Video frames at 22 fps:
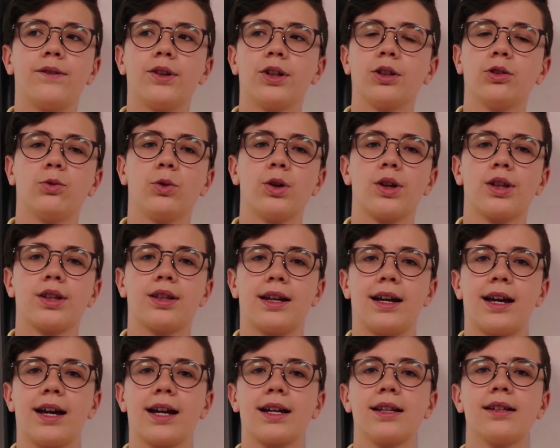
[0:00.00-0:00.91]
filled with
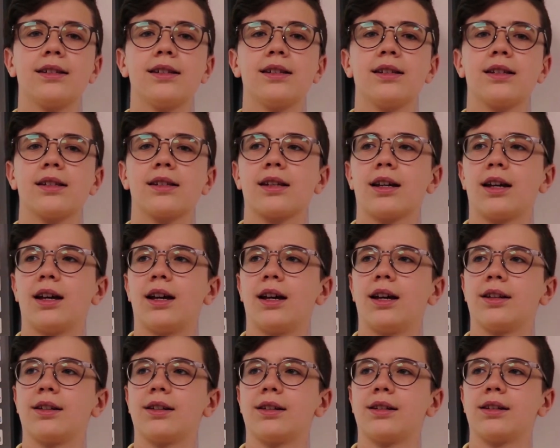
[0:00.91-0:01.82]
eggs
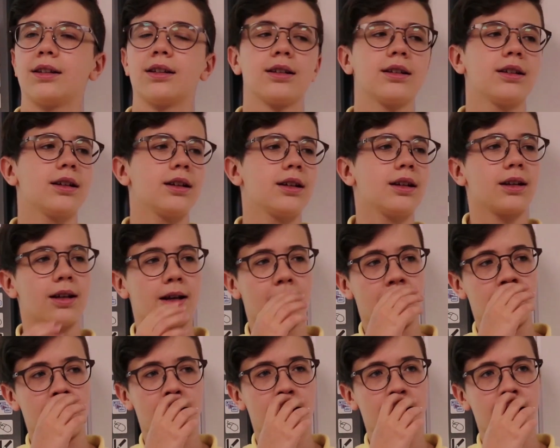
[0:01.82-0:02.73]
and
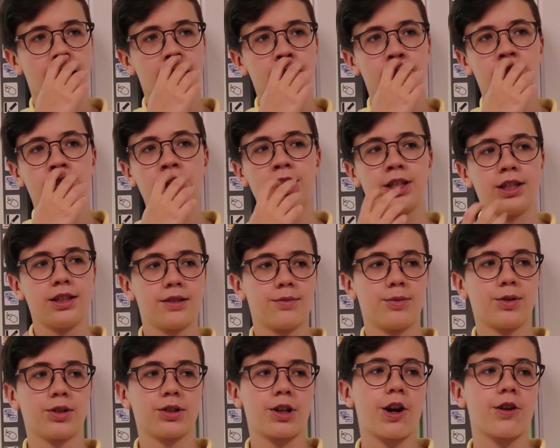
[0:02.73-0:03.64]

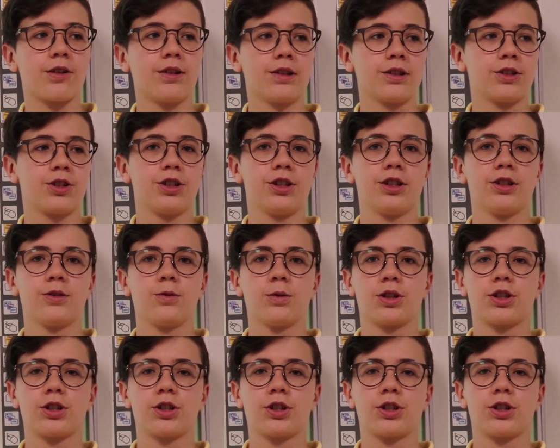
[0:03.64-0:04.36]
cheese, Bulgarian cheese,